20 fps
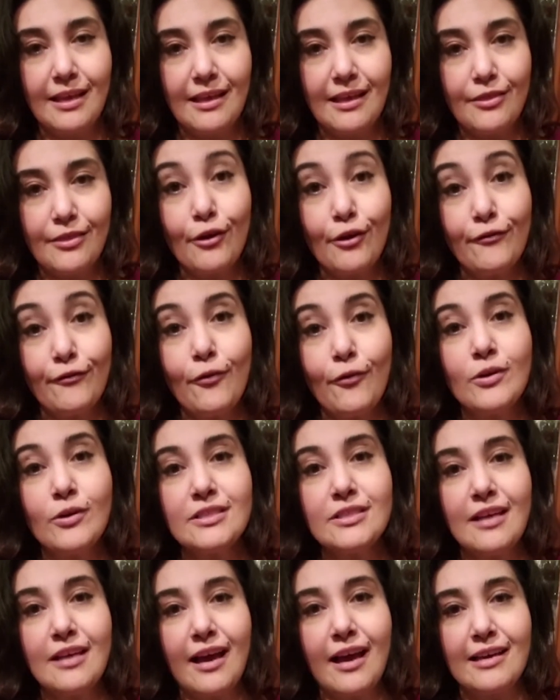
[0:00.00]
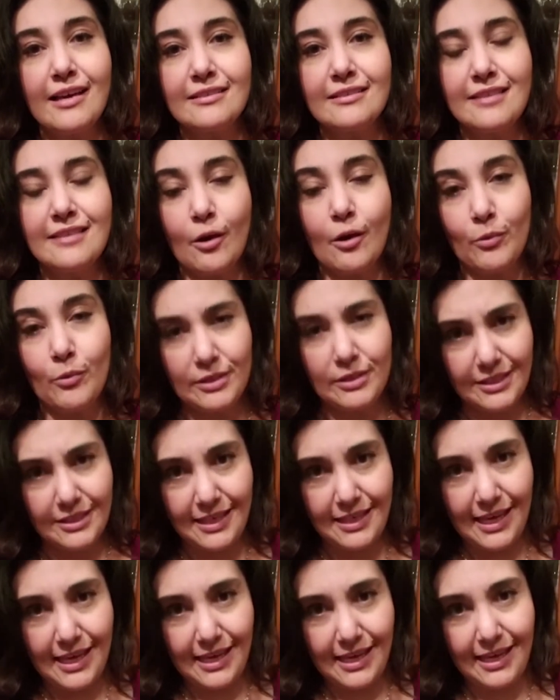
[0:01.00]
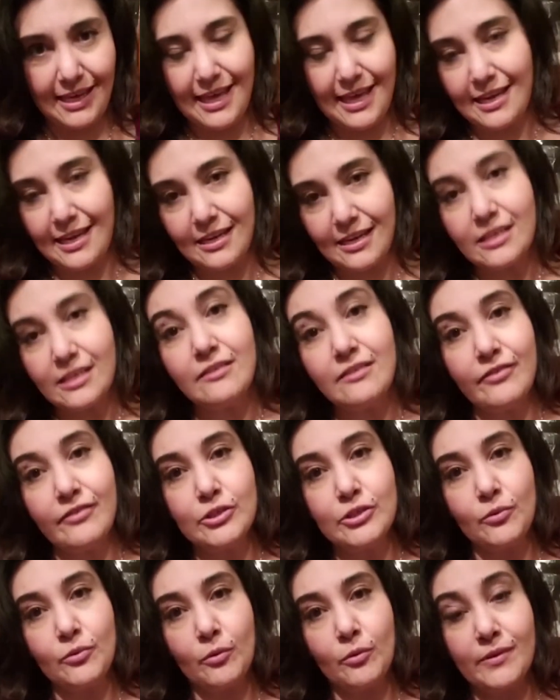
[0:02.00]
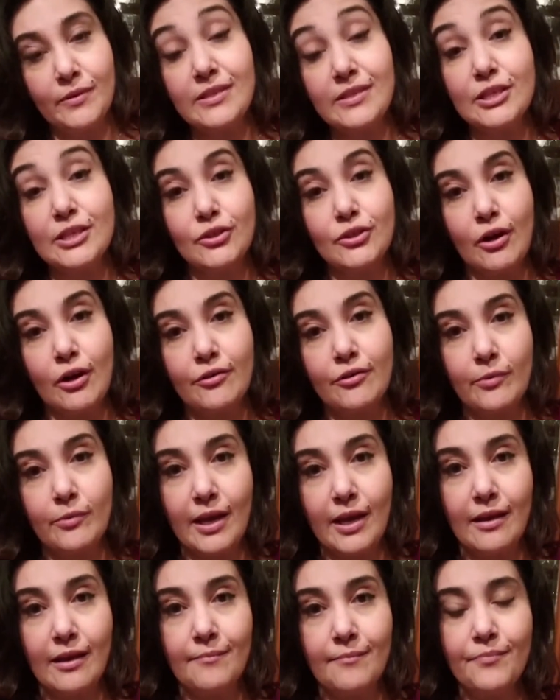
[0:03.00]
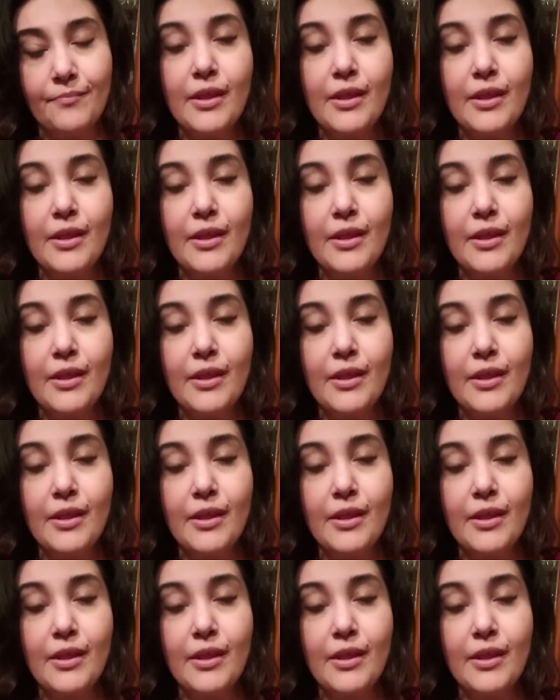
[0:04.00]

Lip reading: There are 4 signs that we'll see in an individual with dysarthria.